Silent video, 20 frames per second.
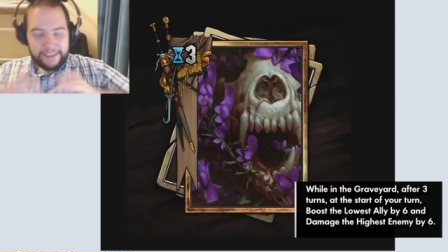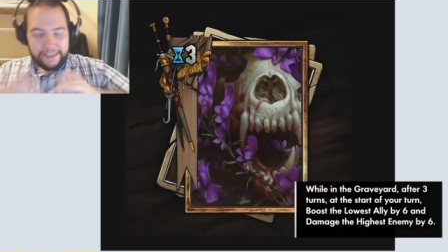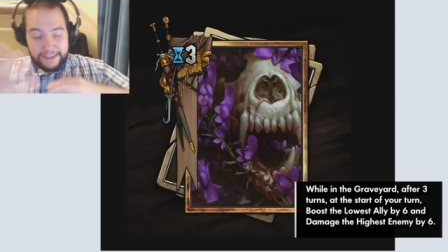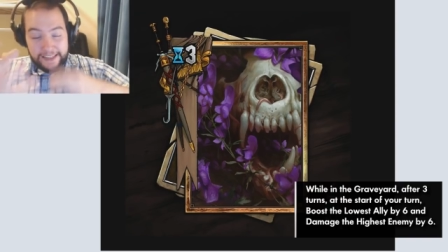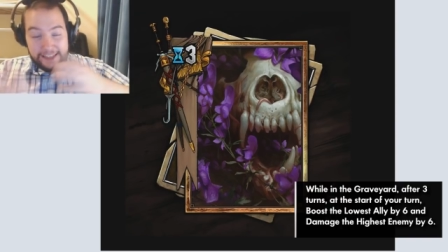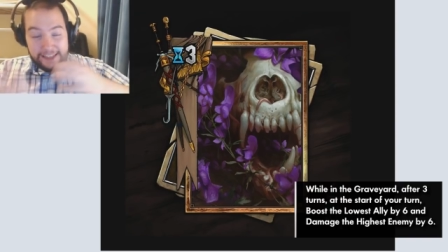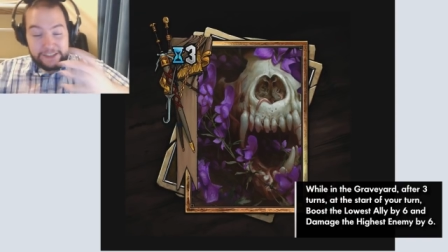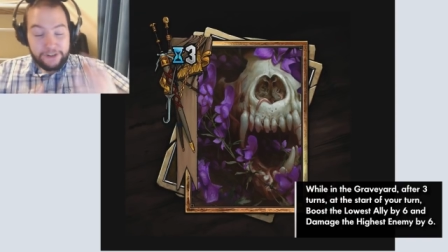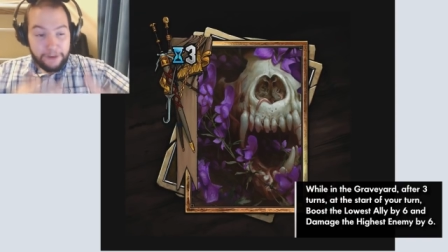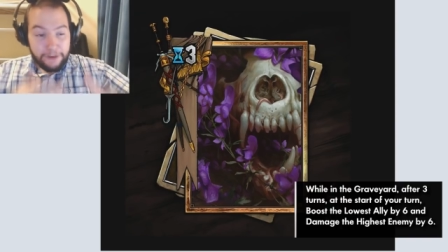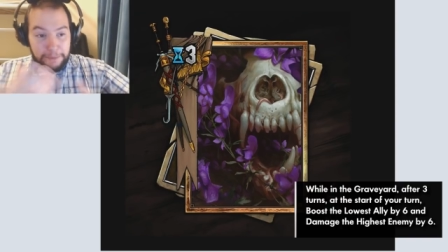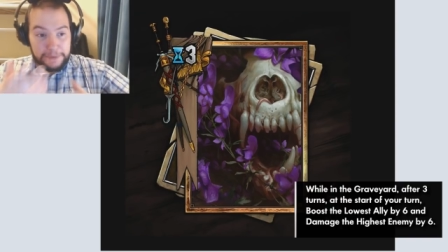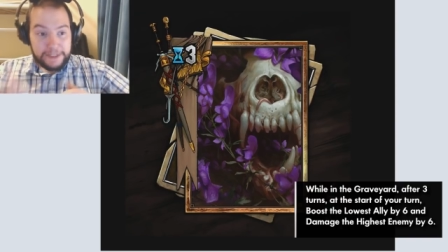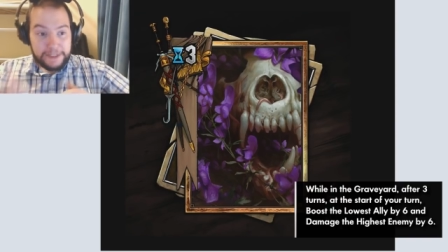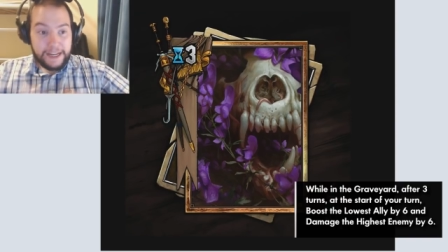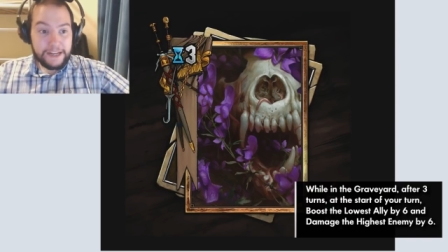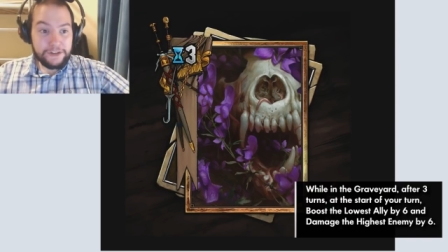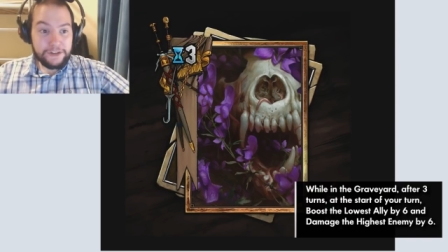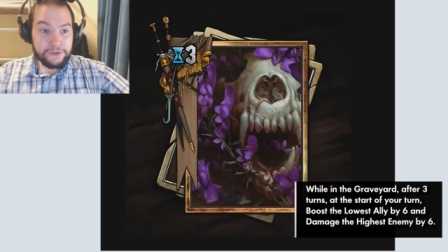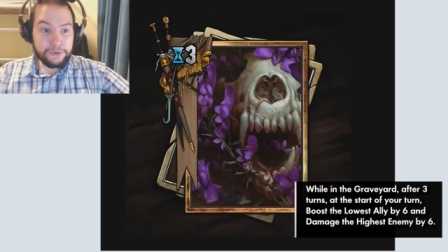it's got
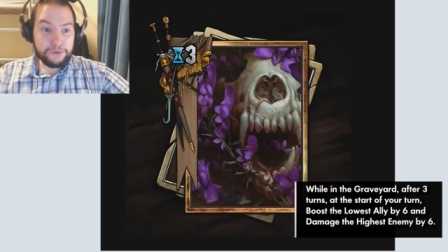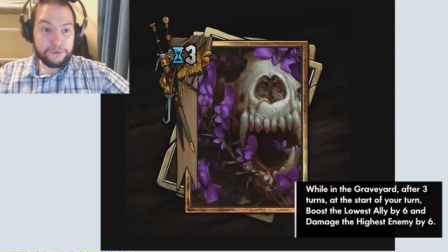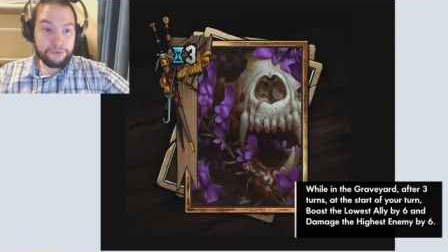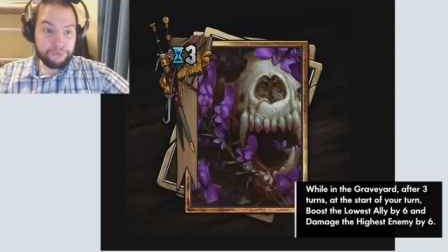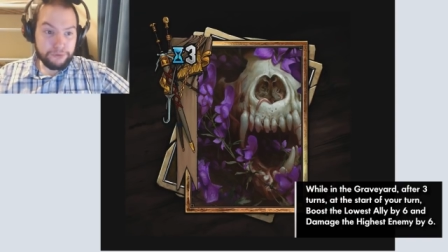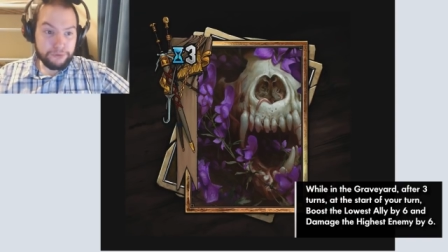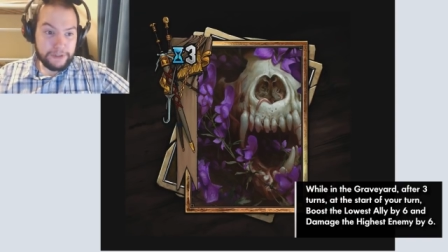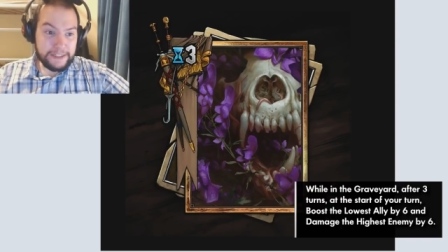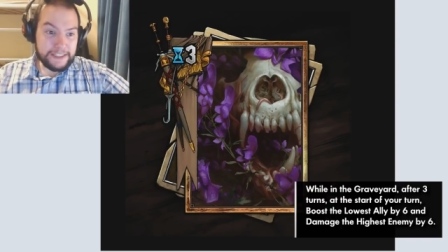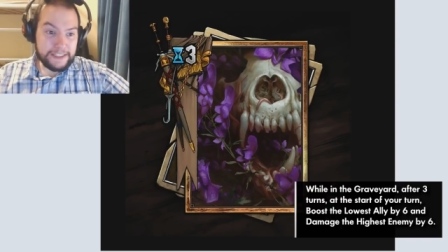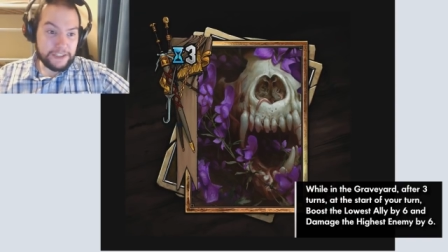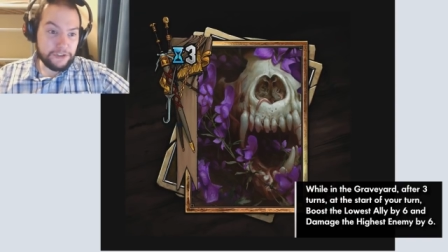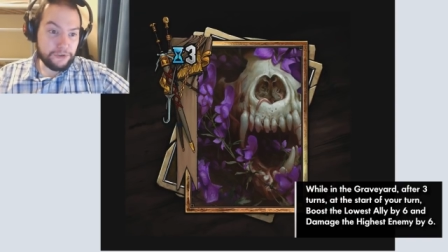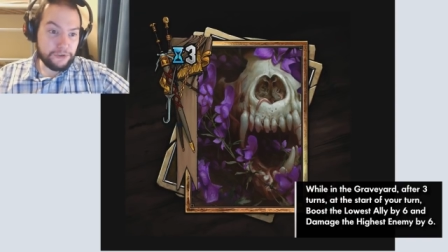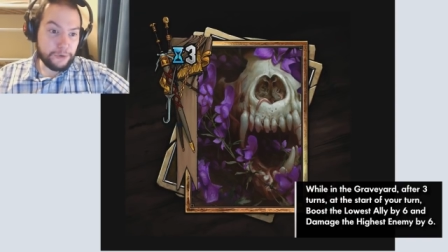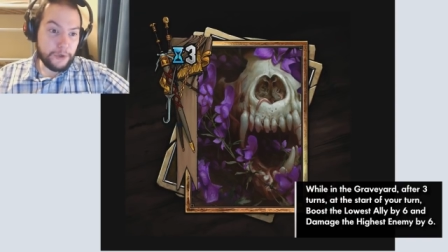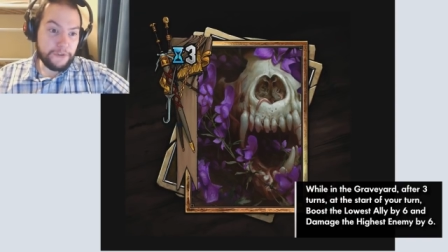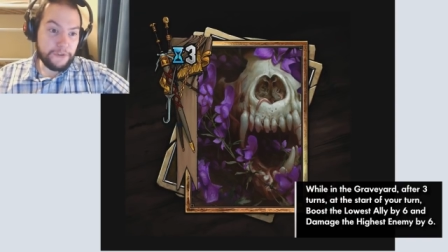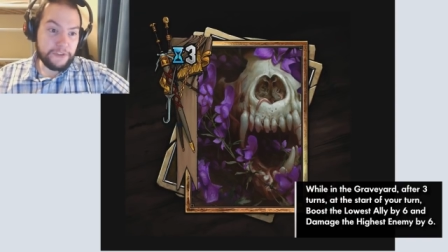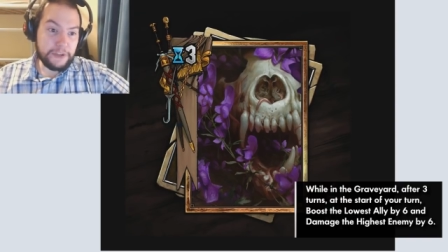potential to really
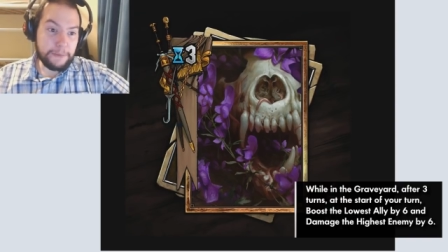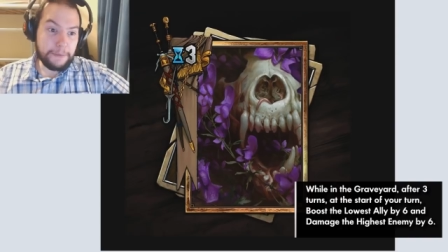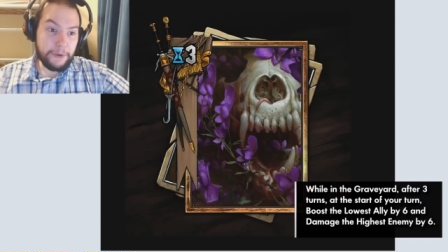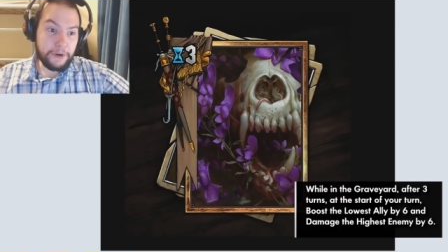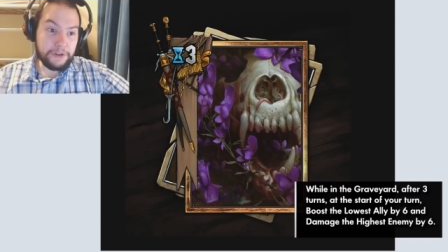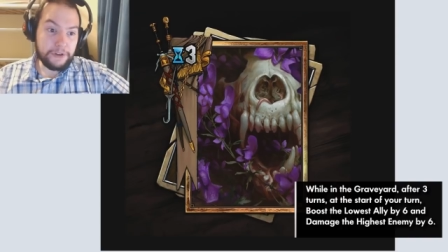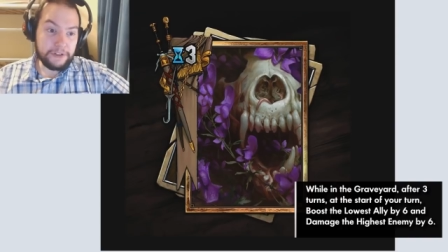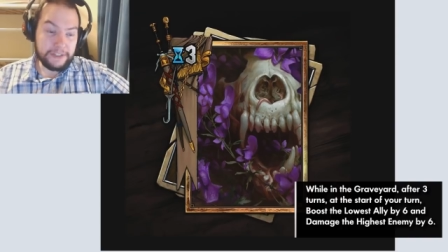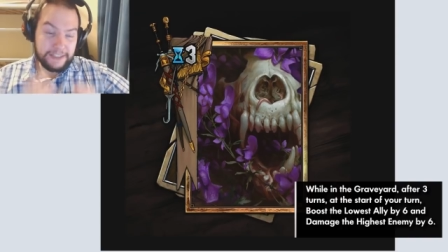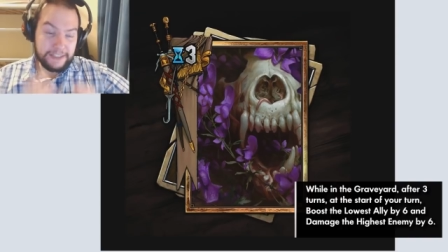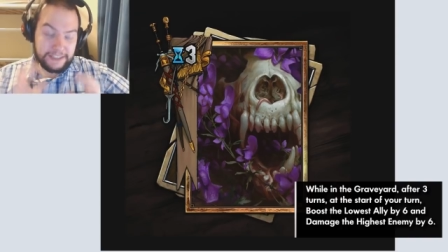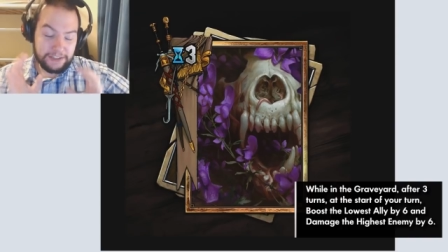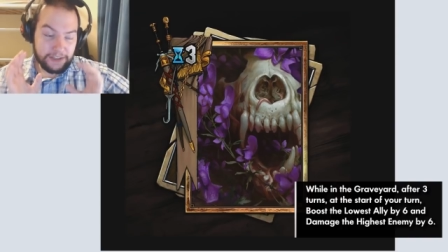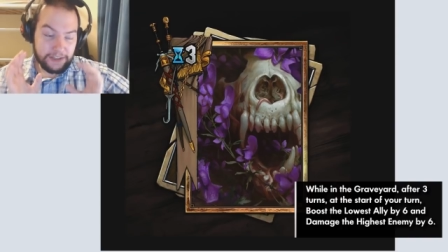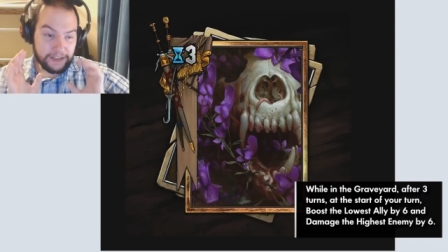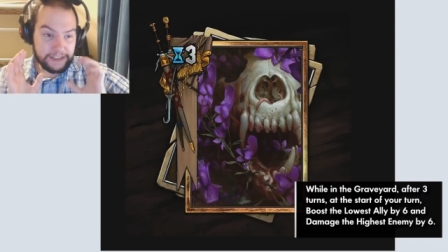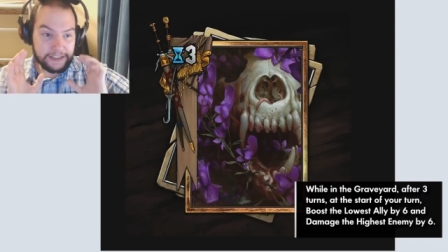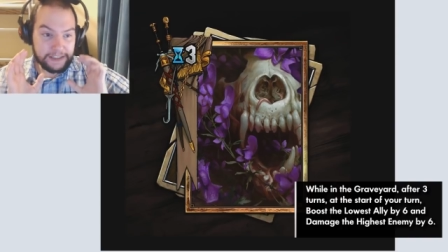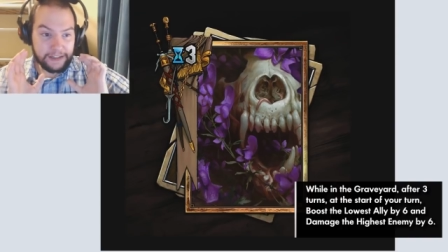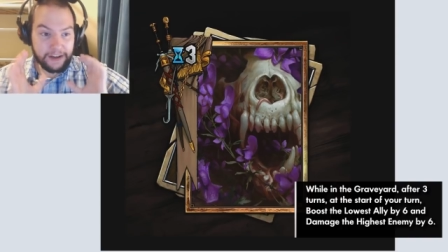screw over the opponent. It's,
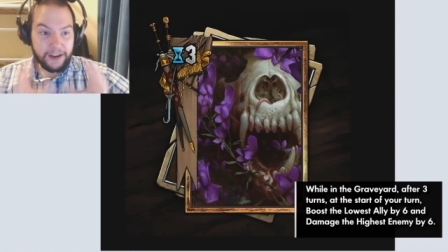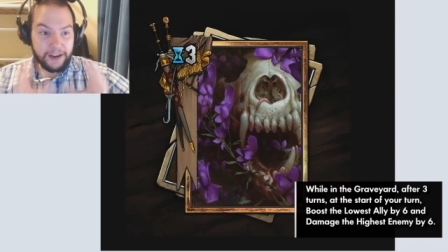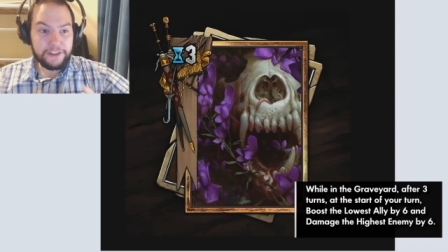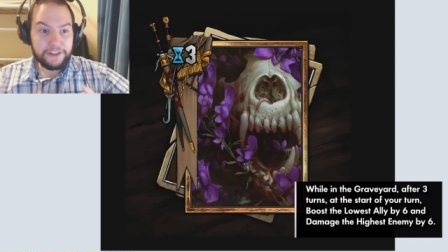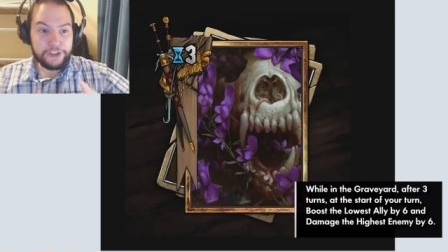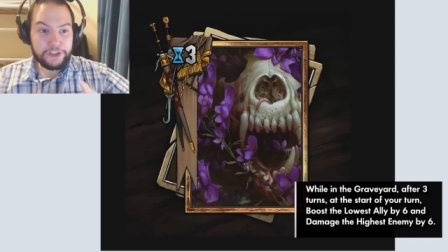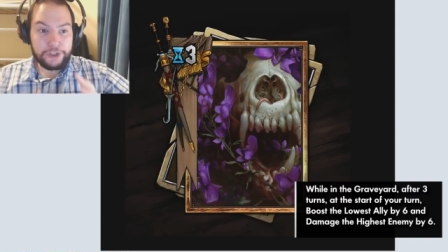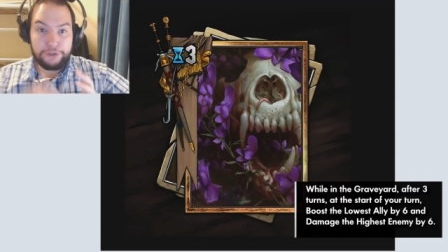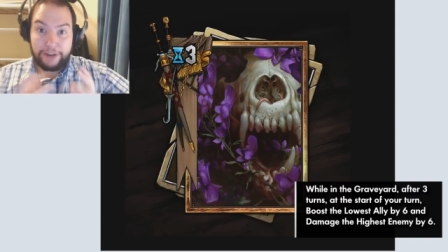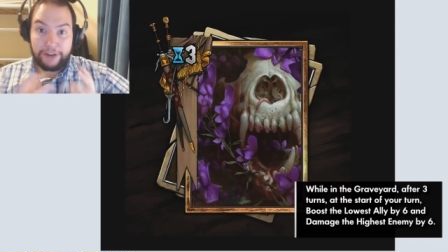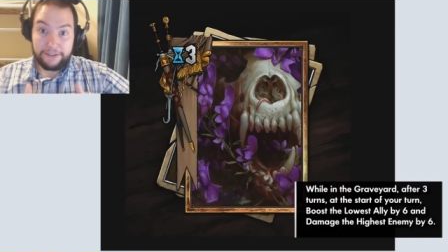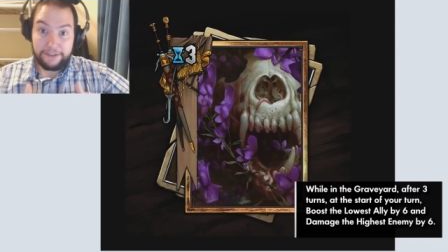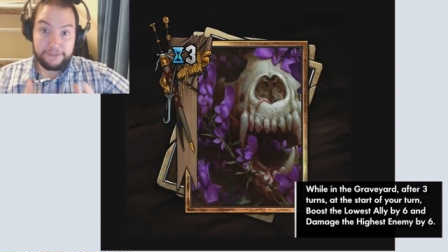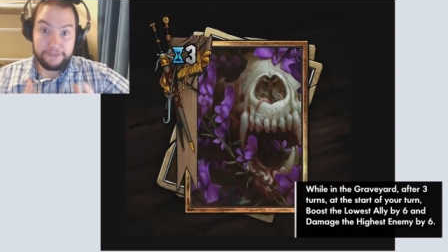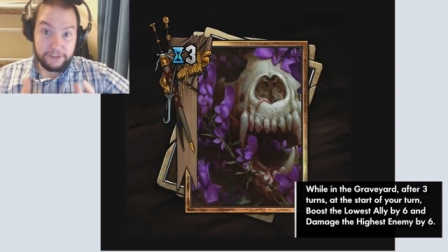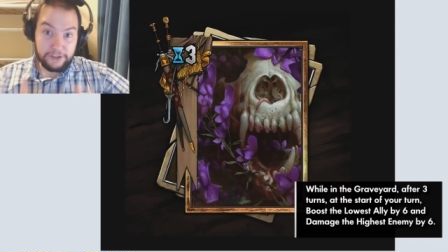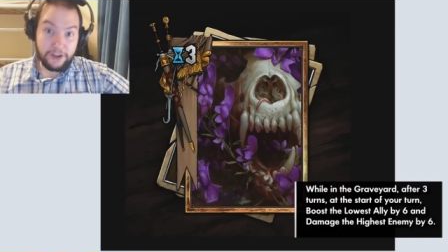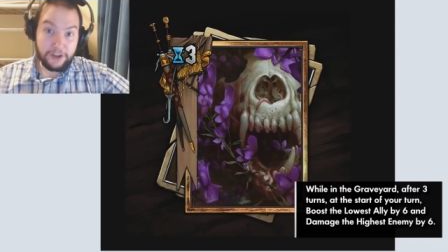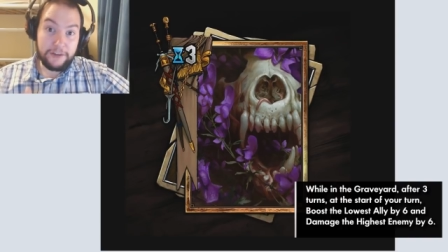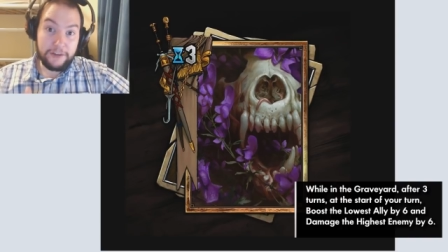it's a card that you have to
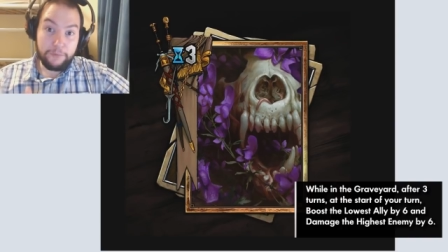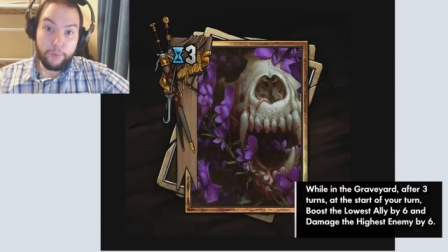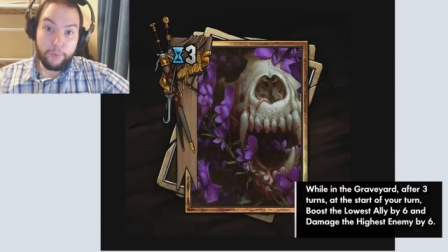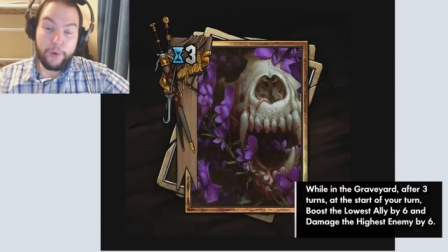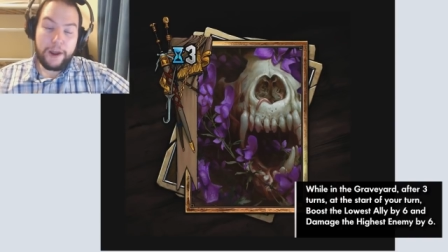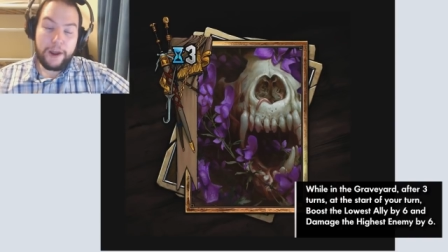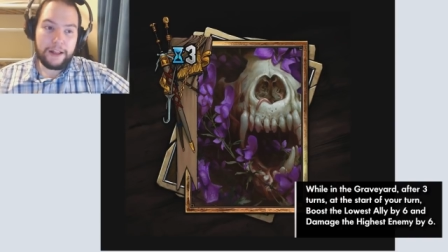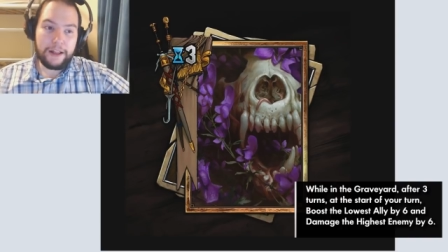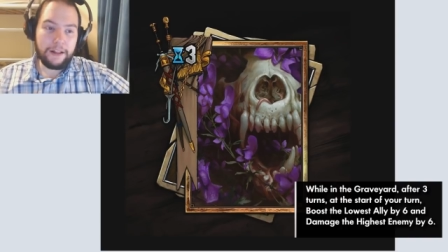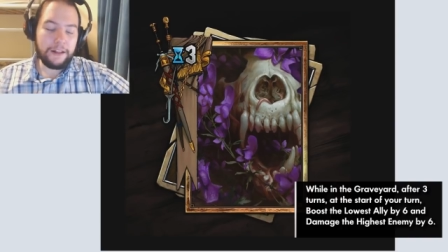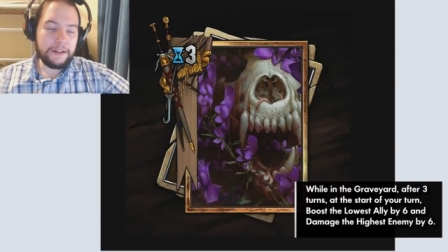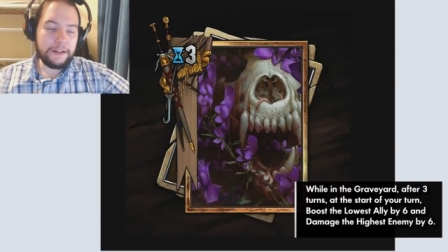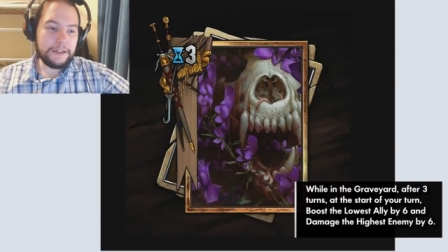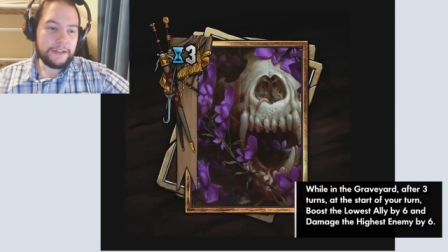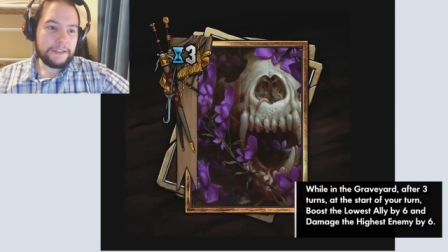time well.